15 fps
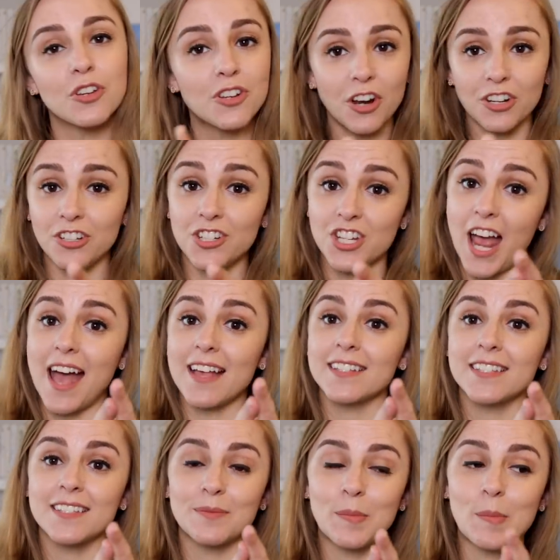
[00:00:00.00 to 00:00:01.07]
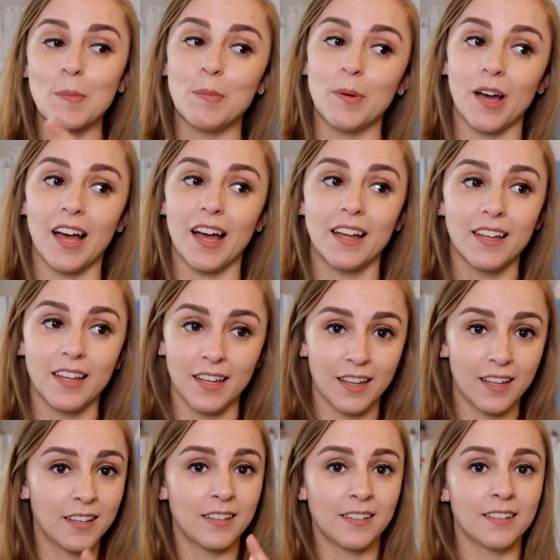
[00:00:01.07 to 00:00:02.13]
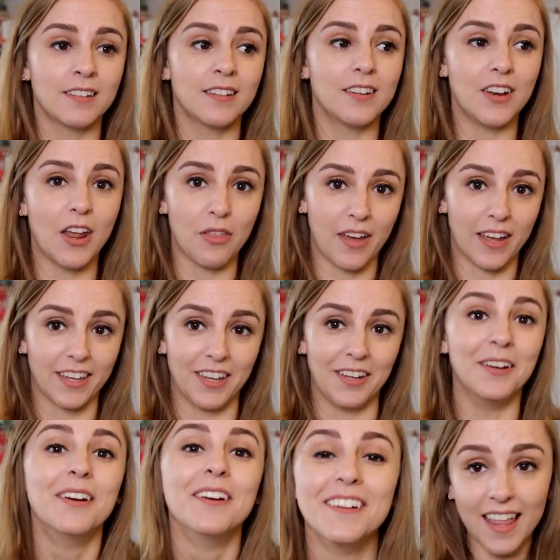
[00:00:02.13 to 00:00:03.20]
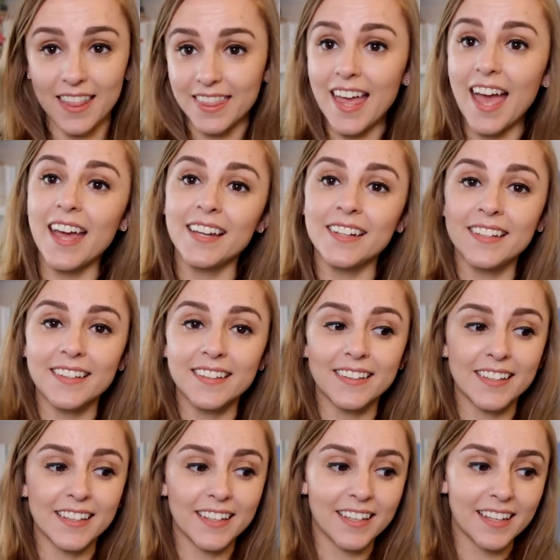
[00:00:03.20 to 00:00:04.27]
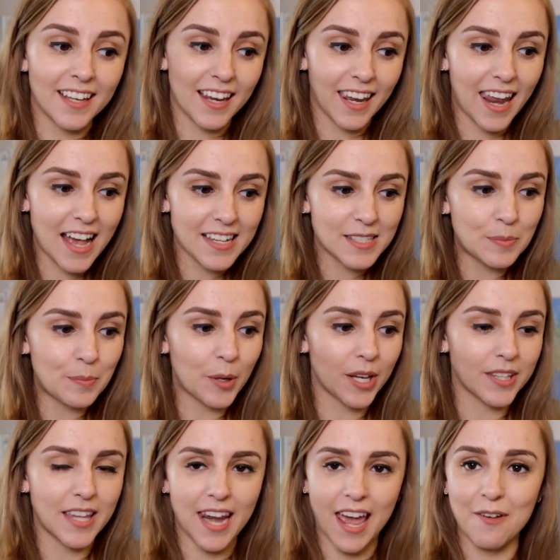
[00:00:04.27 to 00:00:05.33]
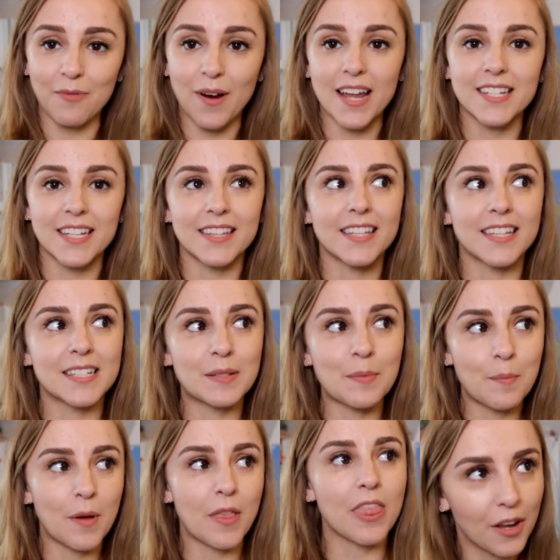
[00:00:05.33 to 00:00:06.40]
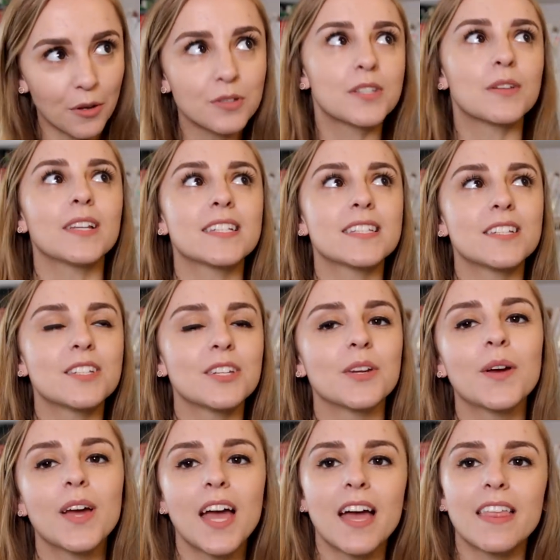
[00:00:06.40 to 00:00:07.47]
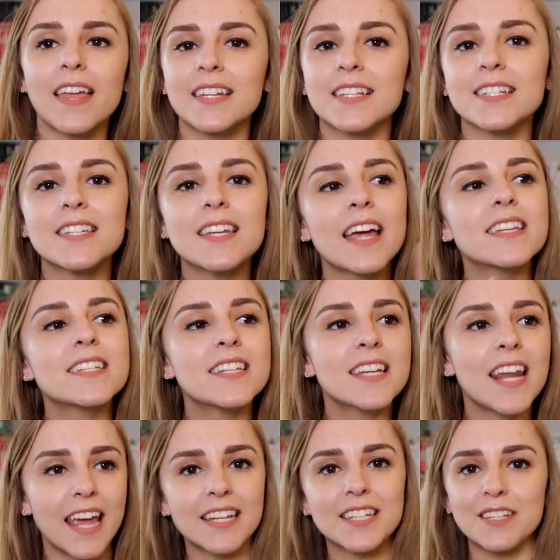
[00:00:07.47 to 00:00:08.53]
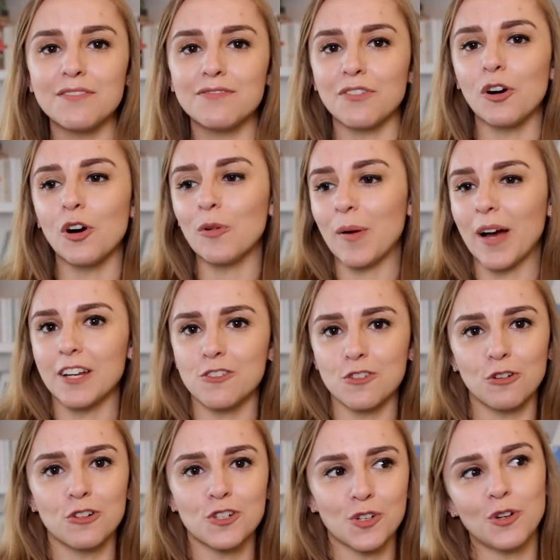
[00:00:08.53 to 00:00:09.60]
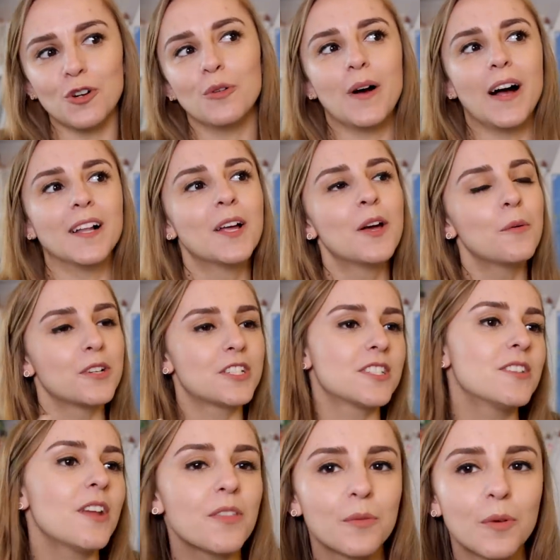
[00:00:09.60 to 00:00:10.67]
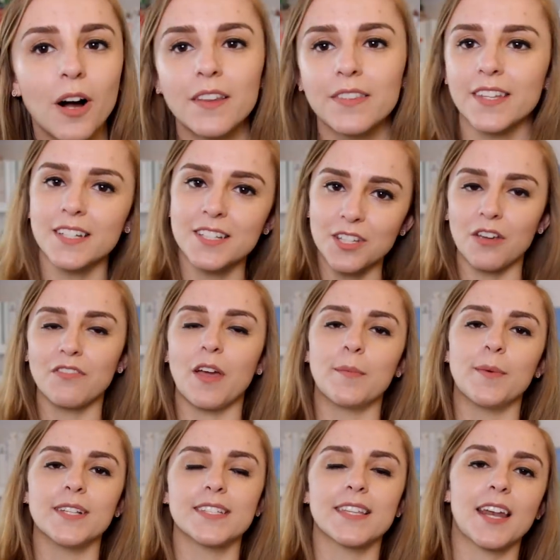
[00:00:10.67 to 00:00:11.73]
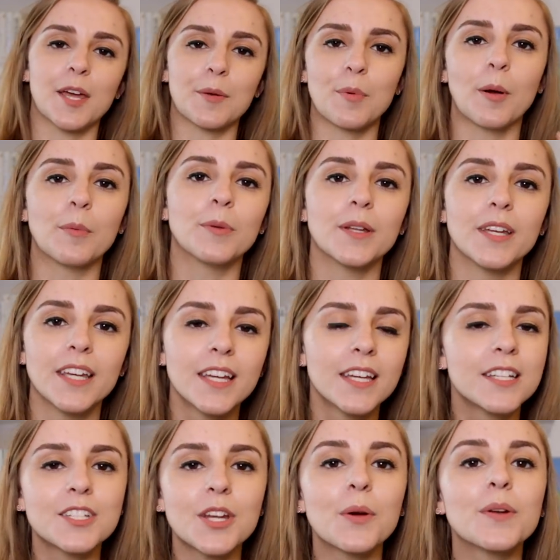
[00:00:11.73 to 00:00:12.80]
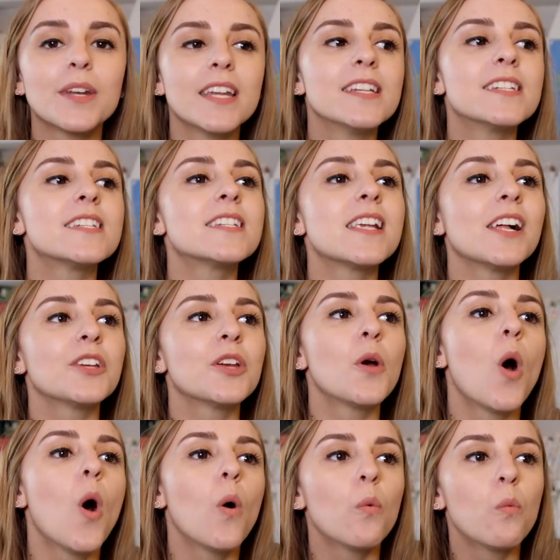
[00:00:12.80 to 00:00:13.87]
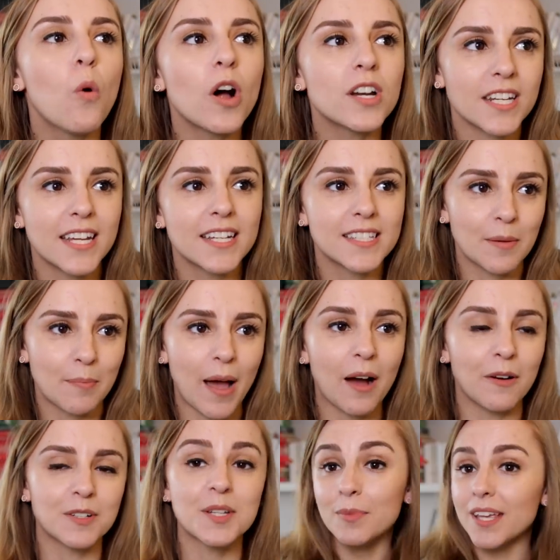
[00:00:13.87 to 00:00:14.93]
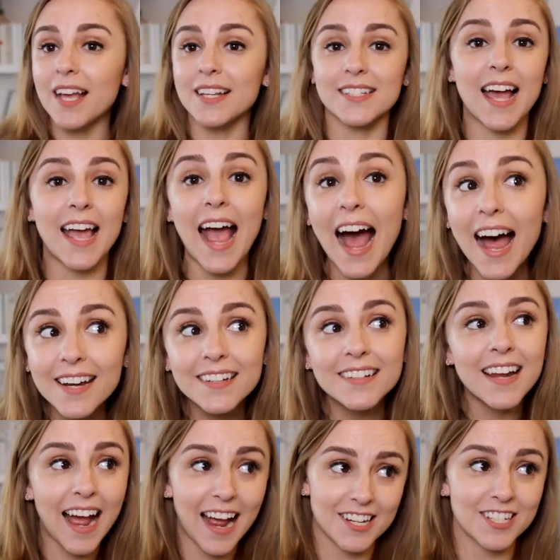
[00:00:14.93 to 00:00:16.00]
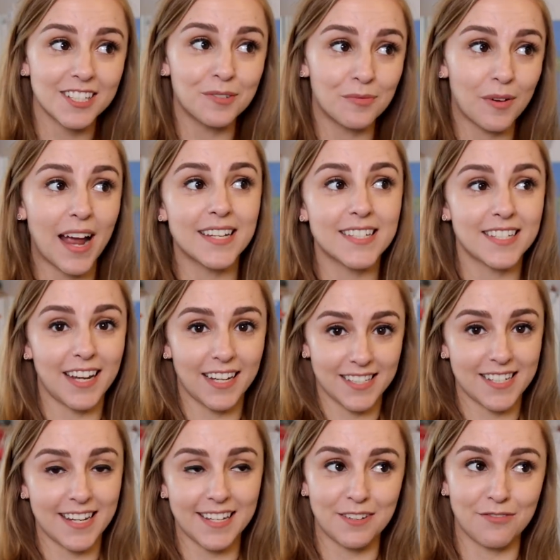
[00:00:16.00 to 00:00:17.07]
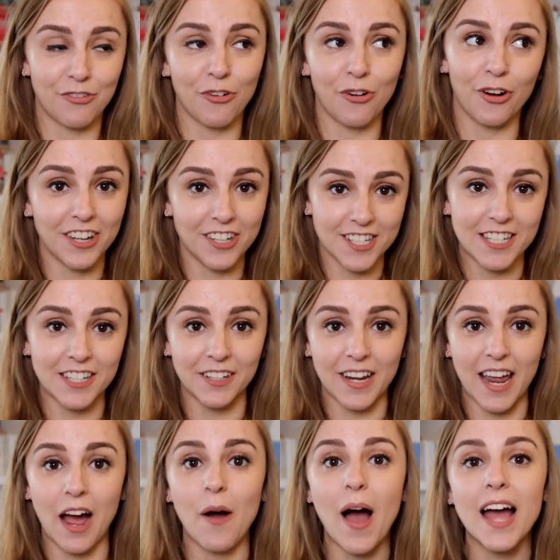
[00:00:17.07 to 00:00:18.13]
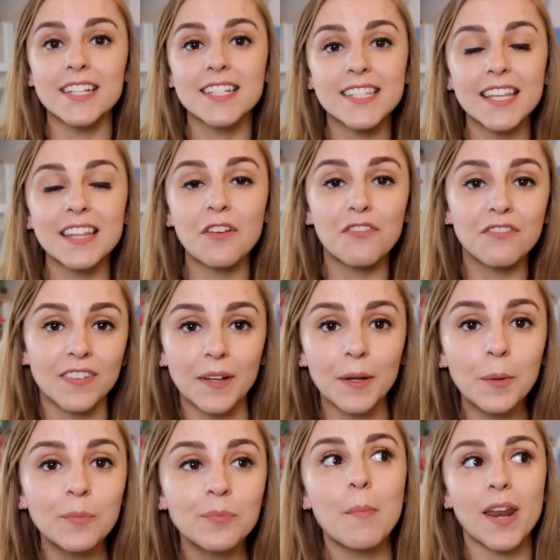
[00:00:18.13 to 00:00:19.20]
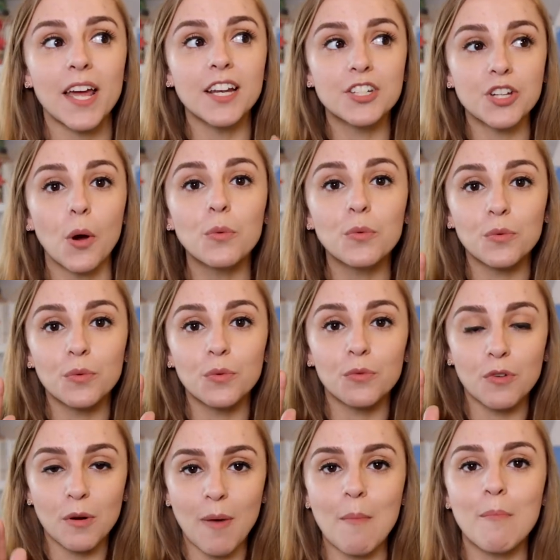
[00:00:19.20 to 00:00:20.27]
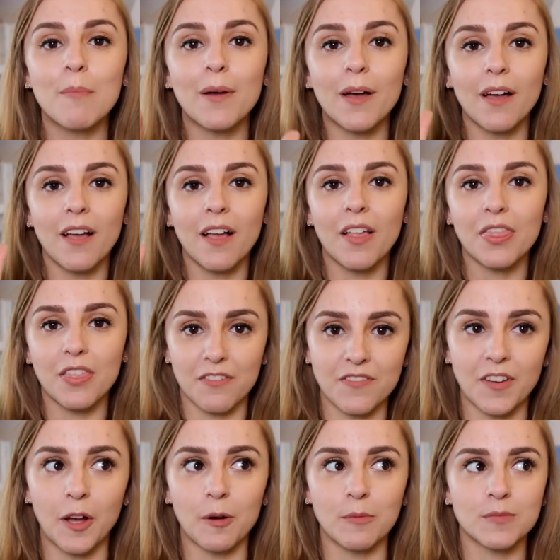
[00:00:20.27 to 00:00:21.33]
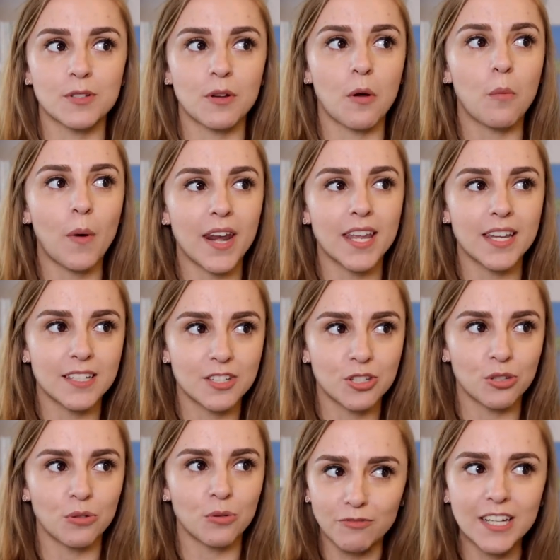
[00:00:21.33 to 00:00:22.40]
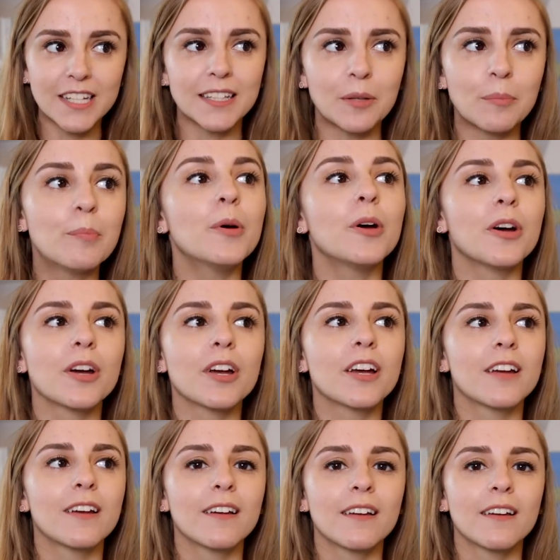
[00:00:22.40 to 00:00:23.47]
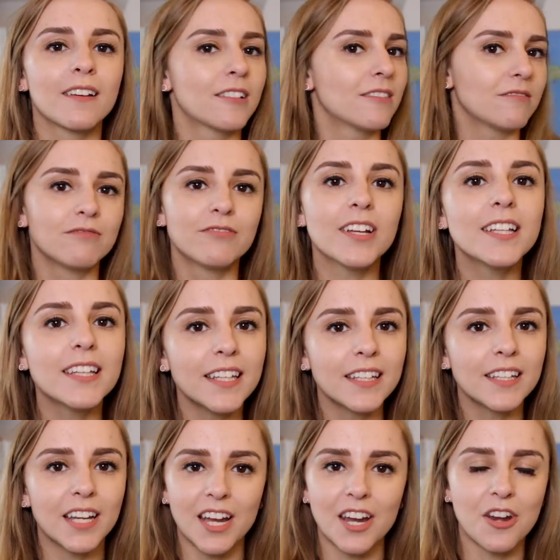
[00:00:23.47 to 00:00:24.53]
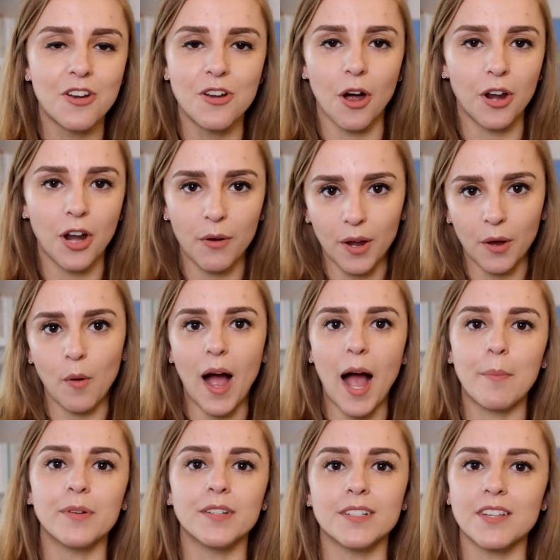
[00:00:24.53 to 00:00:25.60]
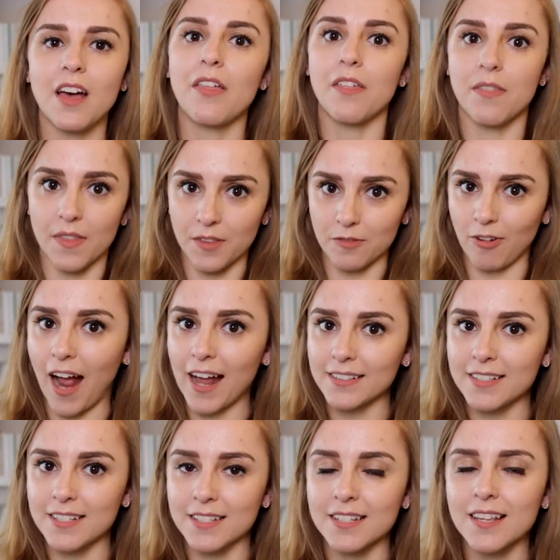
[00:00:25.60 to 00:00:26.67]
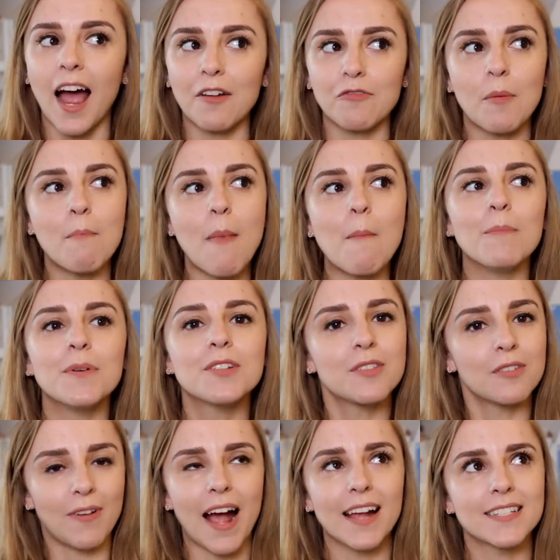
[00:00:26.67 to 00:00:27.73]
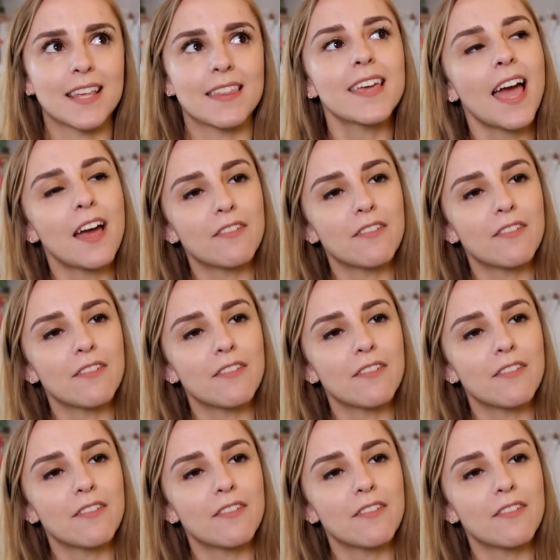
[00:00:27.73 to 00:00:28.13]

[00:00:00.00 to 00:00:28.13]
Good on you, Jess, but no thank you. And then the last book that I read this month, I also listened to, and that is 1984 by George Orwell, which is another one that is so famous that I probably don't need to tell you what it's about. But yes, I hadn't actually read 1984 until now. I'd seen the film, but I don't remember the film. So I went into reading the book really not knowing what happens other than the rats. I remembered the rats. I think